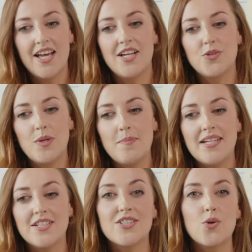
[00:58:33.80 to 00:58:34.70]
is we made
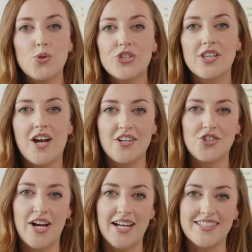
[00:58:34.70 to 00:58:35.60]
a social
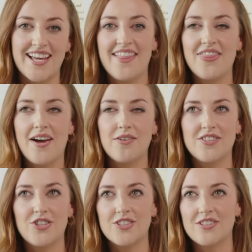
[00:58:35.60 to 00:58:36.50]
contract, and that was
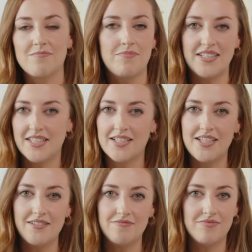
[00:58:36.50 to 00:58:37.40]
just
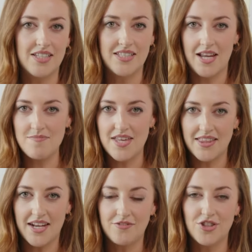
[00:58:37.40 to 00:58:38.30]
basically the same thing
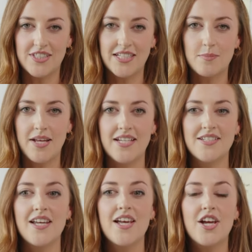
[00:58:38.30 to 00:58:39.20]
that I've just
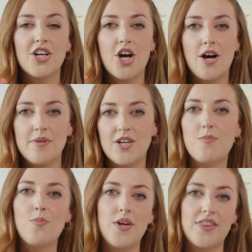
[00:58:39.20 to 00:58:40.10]
explained, coming
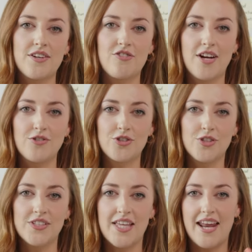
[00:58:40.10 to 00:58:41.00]
up with ground
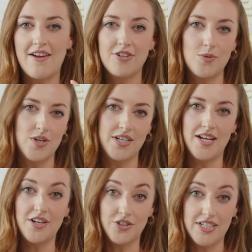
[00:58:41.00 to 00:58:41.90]
rules that everyone
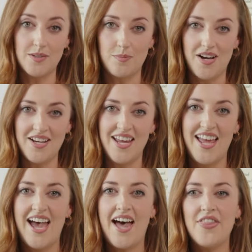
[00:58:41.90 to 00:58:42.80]
agrees upon,
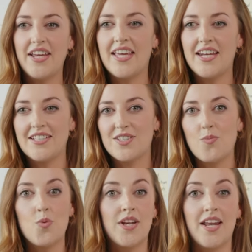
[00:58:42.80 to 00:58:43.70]
and then getting
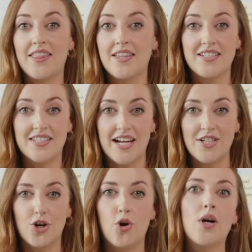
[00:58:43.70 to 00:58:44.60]
someone like the
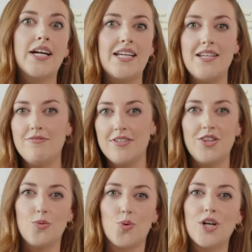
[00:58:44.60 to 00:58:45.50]
decider or even
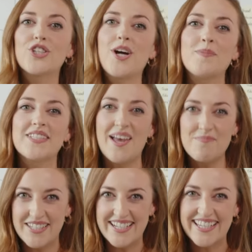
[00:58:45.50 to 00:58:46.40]
the workshop
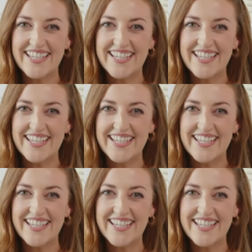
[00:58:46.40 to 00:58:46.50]
skeptic